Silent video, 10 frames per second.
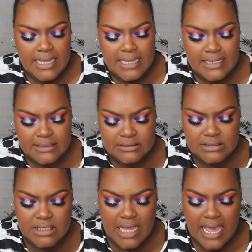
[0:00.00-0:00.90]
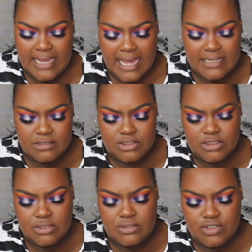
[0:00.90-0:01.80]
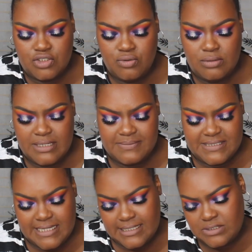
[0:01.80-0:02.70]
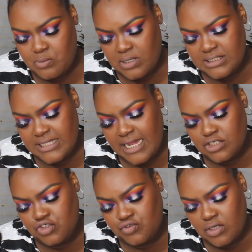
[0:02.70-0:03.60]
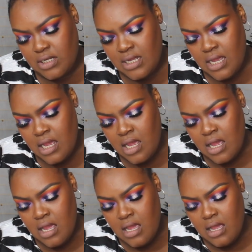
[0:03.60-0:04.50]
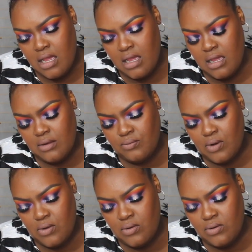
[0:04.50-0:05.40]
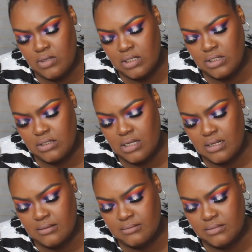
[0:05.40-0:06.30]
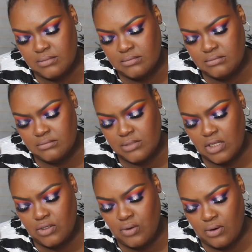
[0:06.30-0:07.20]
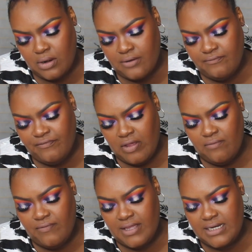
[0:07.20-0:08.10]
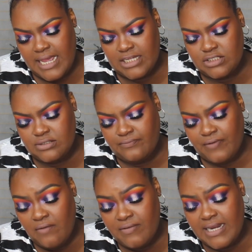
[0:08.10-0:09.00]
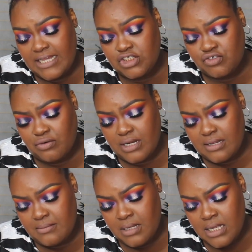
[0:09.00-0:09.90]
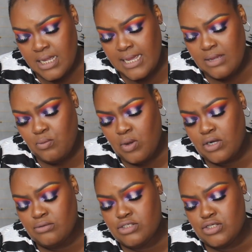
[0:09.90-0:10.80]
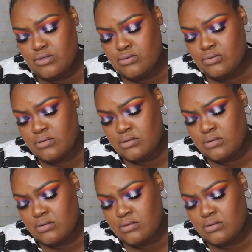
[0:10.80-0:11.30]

And I got two lipsticks. One is Extra uh, Rogue um, Allure Velvet, Velvet Extreme and 102.